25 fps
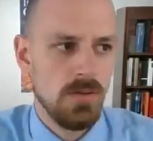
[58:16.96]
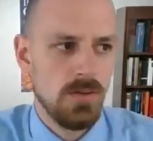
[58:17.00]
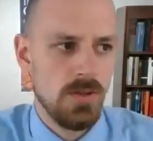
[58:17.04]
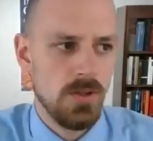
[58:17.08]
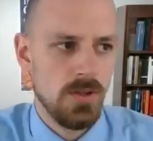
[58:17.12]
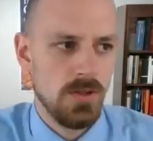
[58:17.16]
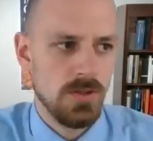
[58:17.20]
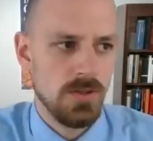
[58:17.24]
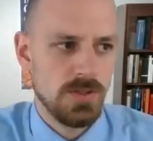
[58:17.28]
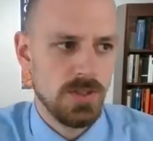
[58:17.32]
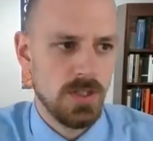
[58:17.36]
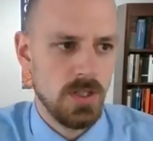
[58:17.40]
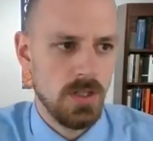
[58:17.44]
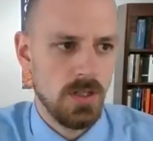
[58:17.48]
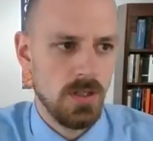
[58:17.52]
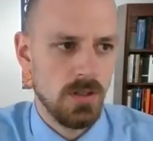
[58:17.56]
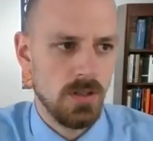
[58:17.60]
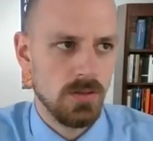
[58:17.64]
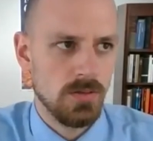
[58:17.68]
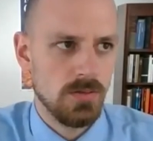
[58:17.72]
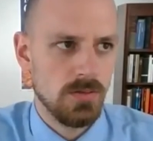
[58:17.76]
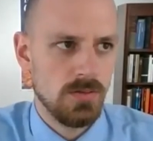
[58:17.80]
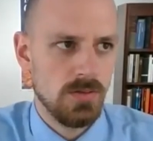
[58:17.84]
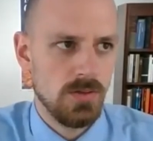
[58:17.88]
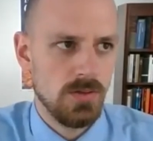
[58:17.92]
There's
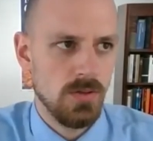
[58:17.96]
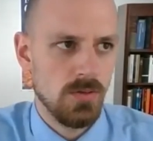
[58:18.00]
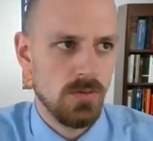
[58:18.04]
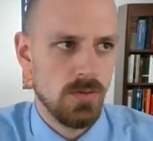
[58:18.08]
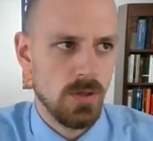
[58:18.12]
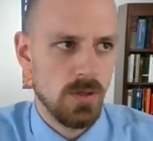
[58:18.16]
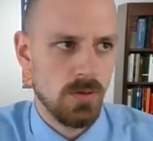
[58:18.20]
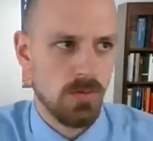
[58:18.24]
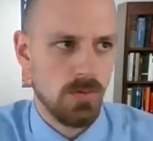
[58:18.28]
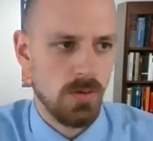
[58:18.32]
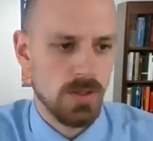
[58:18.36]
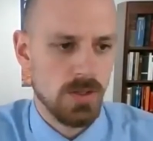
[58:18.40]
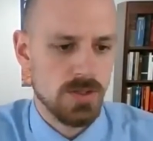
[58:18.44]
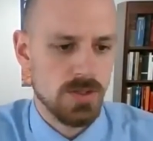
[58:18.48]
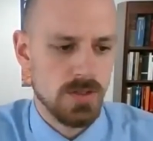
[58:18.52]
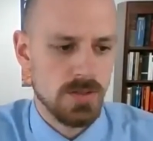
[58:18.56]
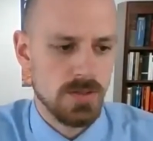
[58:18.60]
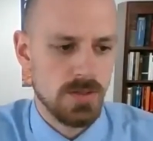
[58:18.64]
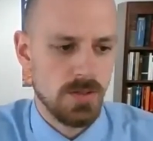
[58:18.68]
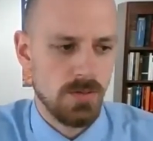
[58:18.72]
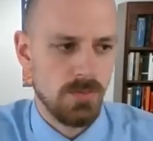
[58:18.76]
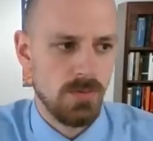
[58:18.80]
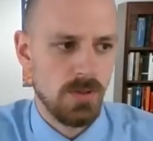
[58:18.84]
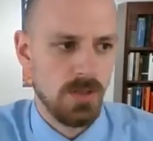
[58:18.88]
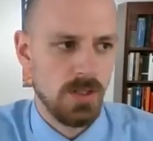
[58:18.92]
uh, two quick
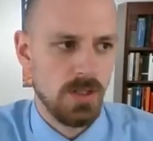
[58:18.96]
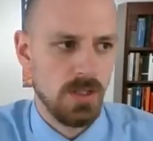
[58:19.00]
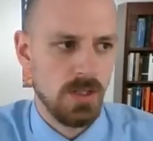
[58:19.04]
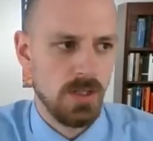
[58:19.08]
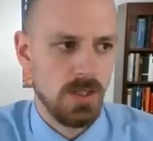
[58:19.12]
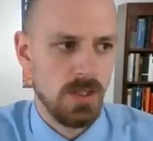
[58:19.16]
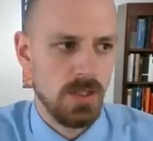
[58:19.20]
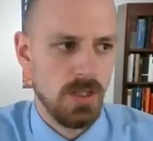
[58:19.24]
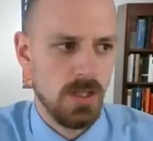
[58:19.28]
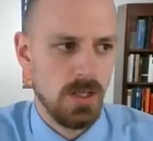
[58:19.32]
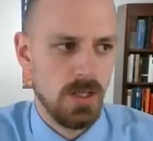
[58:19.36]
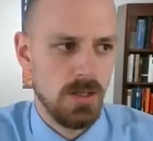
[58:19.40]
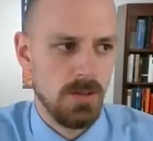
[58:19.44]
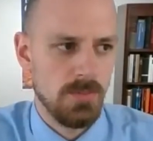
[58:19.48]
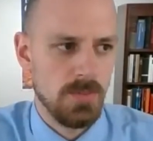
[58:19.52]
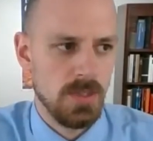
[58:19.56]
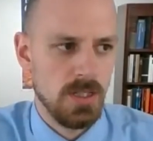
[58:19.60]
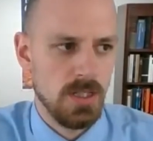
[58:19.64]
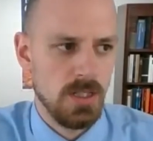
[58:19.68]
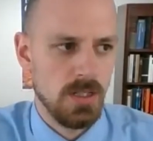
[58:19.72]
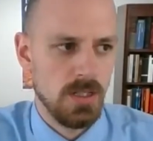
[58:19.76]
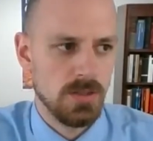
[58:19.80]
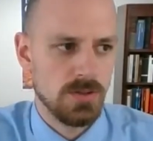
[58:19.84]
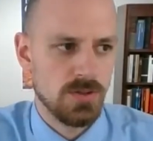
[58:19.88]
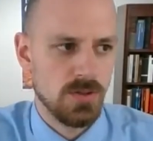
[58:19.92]
questions I want to um,
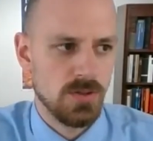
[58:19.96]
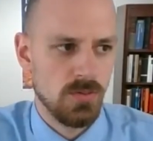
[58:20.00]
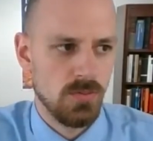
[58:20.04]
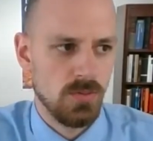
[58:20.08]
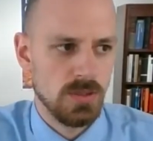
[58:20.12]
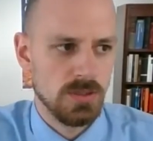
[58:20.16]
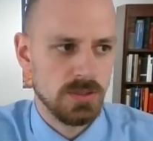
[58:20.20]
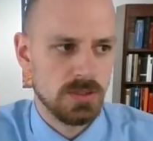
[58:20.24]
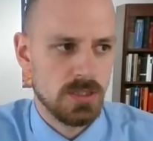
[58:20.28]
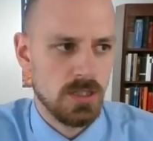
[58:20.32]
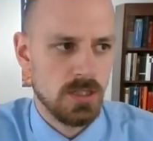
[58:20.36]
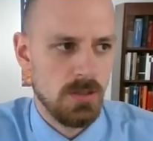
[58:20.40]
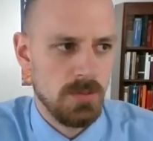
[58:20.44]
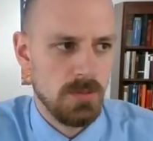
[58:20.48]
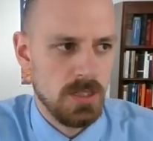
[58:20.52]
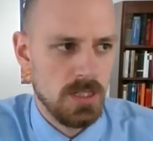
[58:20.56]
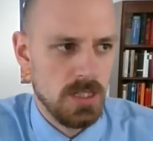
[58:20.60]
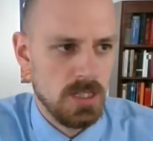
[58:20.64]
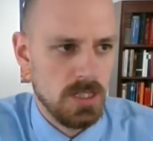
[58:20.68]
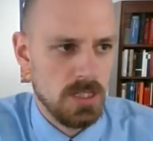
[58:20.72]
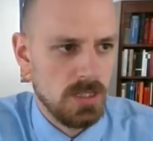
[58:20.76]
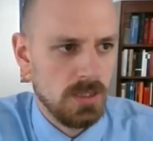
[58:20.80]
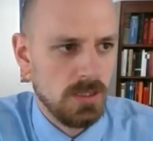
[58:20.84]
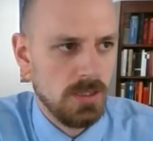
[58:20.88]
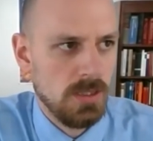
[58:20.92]
answer. One's coming
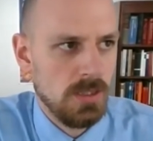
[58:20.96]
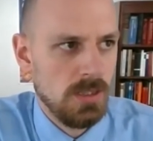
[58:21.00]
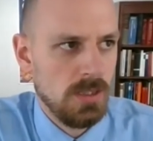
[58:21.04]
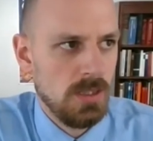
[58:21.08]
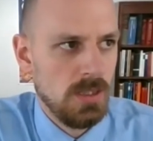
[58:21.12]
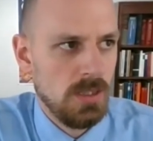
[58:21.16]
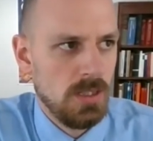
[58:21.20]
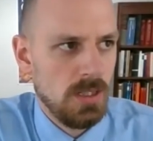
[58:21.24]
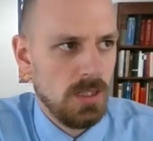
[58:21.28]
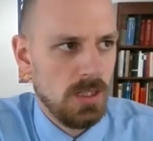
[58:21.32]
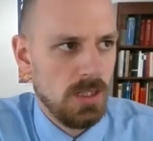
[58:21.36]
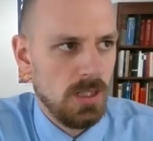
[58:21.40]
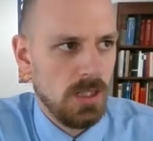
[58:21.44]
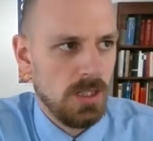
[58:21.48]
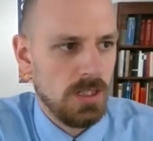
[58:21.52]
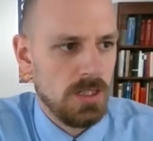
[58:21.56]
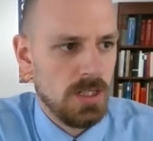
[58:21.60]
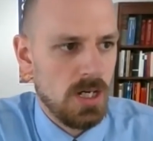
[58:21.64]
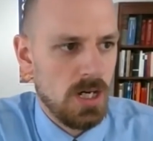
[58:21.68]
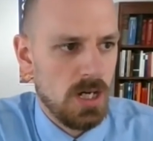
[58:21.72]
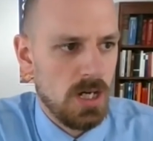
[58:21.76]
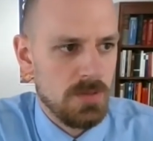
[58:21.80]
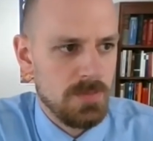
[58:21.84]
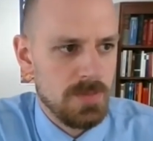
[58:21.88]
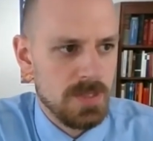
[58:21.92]
in
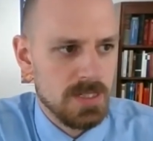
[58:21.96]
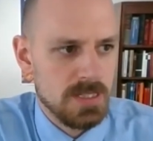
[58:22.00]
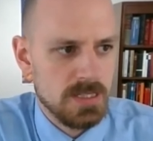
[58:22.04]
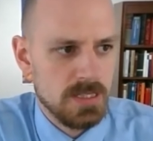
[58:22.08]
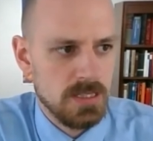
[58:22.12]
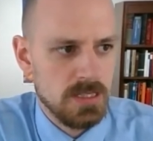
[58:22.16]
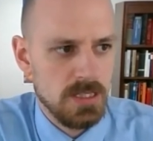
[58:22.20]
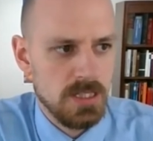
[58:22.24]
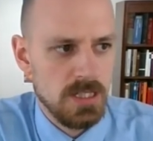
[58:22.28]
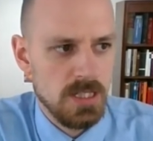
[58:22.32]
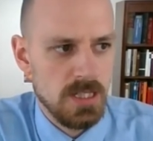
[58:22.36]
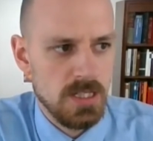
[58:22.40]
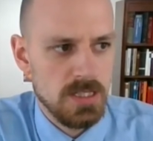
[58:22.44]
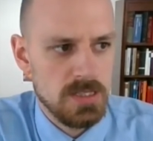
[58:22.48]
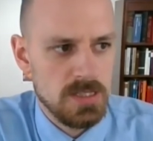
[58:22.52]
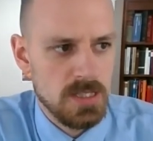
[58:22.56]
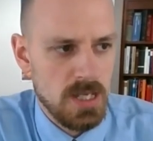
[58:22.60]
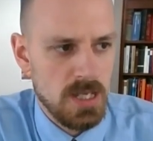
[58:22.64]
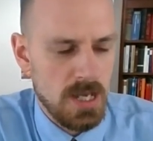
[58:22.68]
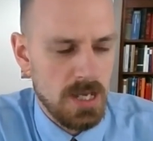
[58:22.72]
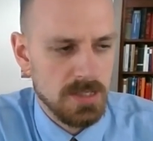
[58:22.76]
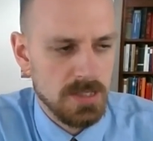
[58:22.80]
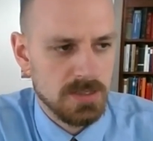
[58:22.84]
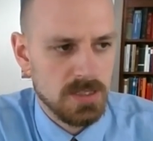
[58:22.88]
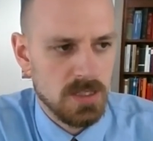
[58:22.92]
anonymously
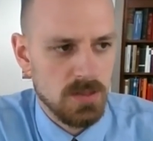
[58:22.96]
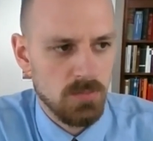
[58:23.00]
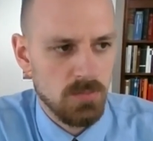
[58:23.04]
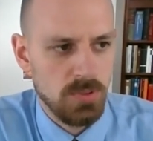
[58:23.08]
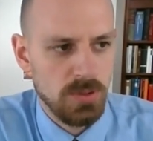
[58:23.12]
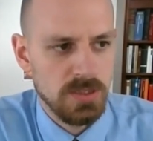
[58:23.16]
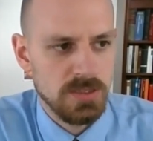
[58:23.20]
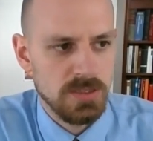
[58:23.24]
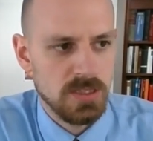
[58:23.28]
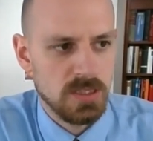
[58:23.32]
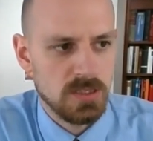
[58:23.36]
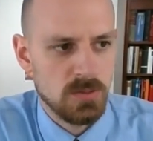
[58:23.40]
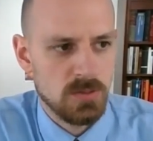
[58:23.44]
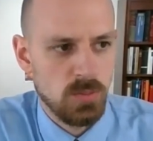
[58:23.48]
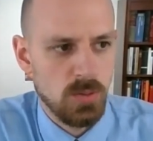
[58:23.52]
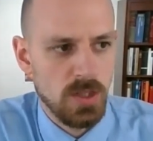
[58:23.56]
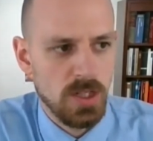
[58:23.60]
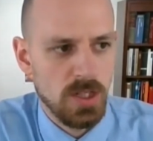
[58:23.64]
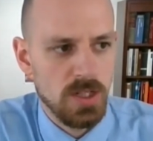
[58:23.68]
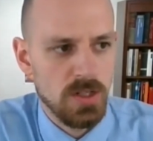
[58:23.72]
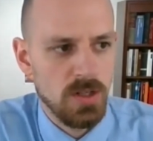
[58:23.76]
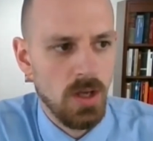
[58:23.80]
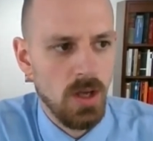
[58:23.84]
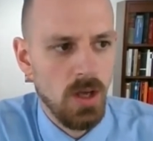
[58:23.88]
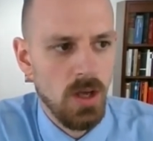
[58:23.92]
asking, please
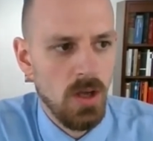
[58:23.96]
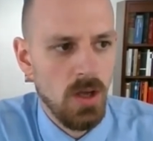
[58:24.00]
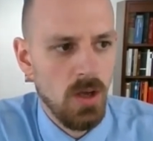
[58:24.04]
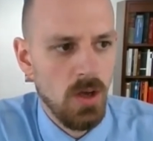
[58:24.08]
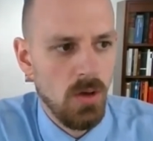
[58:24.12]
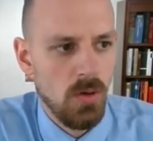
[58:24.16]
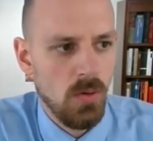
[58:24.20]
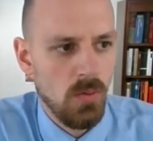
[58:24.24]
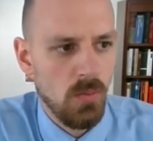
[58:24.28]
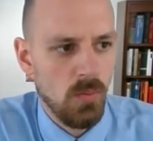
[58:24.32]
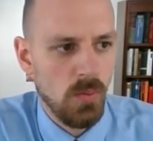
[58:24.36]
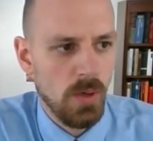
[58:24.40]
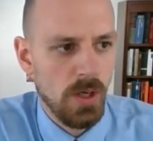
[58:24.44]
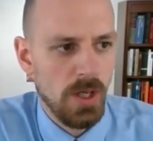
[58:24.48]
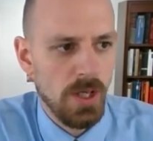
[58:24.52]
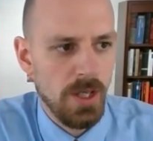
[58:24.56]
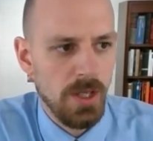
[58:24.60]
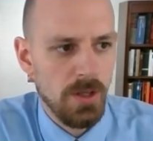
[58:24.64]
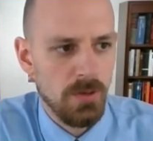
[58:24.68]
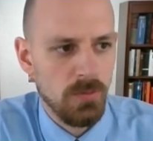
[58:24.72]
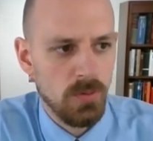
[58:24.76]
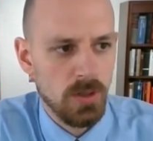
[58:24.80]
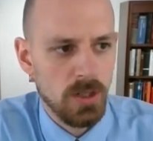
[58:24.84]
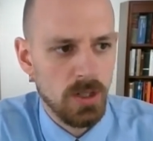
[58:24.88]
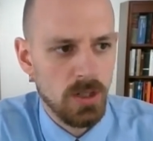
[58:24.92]
explain
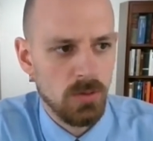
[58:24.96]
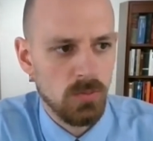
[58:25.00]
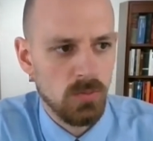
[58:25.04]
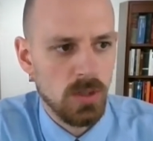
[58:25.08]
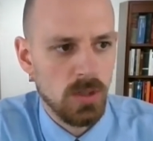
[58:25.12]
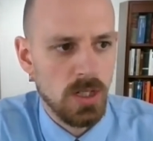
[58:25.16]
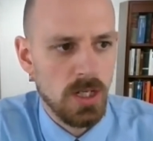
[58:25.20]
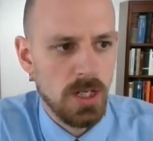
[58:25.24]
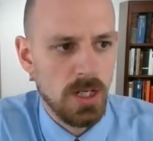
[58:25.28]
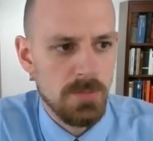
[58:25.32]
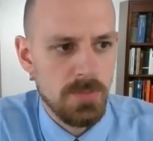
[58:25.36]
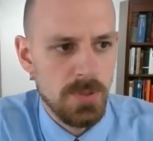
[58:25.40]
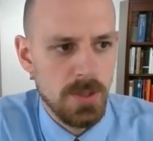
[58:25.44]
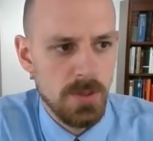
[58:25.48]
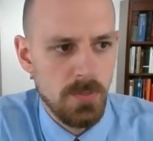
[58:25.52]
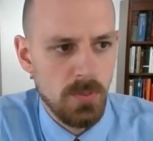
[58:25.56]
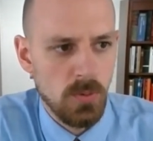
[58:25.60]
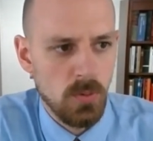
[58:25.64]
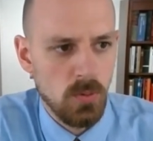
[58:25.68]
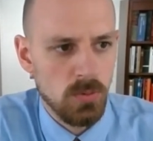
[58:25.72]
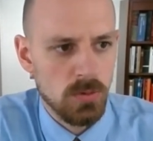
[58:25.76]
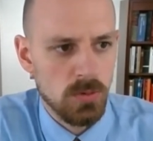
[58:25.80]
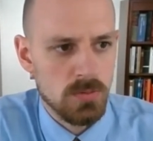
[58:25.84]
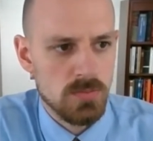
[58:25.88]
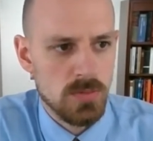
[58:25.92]
when, where, why
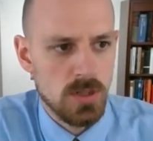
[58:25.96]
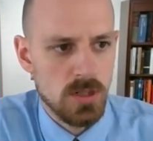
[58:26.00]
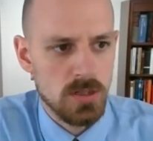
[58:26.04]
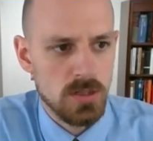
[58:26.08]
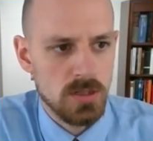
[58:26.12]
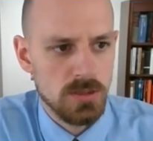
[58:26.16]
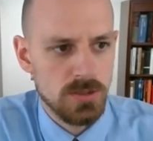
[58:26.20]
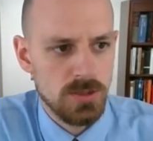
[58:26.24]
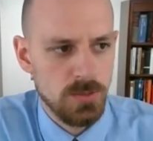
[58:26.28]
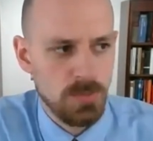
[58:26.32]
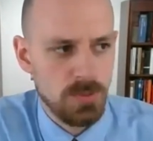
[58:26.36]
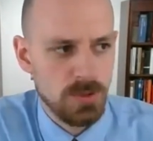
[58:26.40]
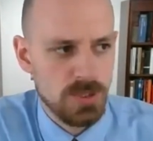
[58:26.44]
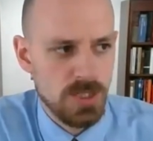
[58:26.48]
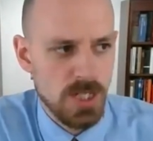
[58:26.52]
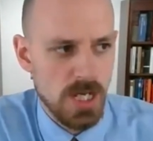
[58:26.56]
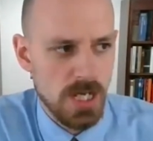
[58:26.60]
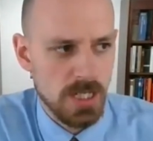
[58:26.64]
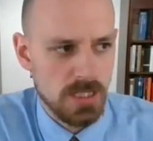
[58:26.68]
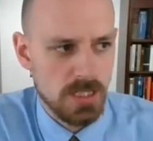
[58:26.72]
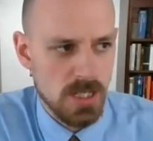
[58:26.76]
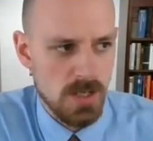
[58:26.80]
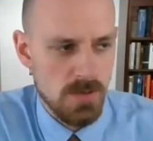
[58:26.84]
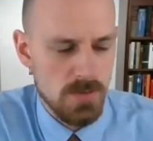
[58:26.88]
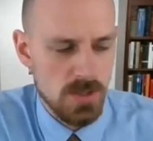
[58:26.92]
people were martyred to
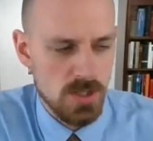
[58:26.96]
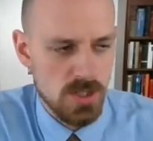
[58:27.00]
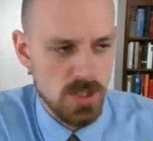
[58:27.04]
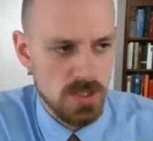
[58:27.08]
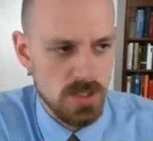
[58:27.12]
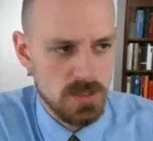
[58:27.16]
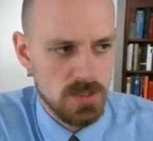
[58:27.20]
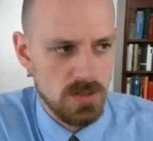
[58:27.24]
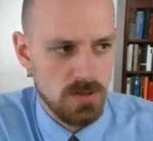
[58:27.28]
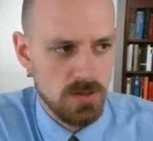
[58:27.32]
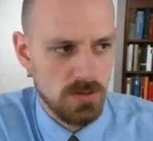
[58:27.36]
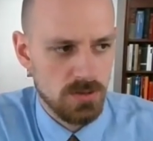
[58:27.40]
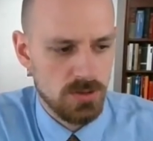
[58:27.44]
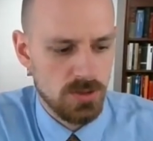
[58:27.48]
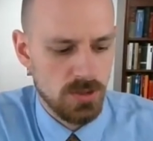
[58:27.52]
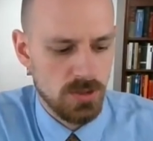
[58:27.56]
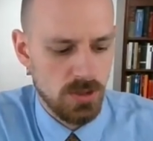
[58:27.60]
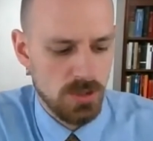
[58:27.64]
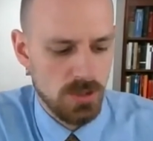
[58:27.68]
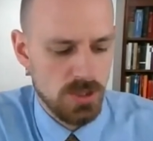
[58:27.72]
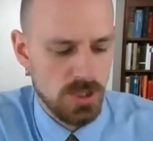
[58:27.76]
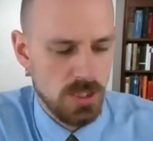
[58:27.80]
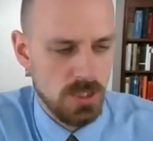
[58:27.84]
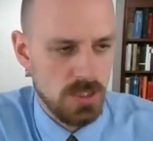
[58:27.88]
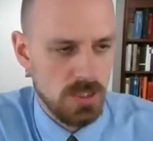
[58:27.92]
protect images in our
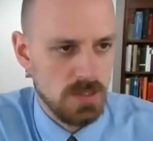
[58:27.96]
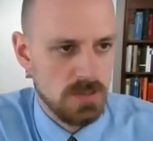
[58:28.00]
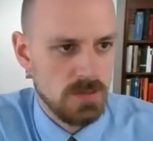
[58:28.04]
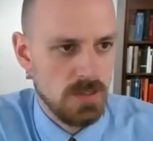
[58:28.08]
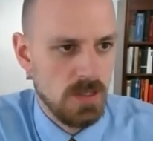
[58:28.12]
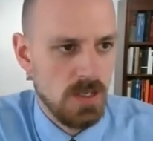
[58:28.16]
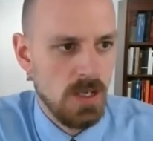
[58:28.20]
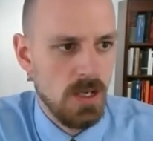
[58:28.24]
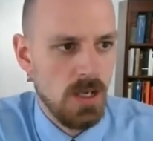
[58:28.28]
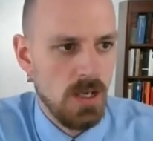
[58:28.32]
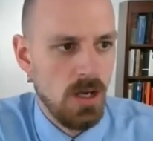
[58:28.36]
churches.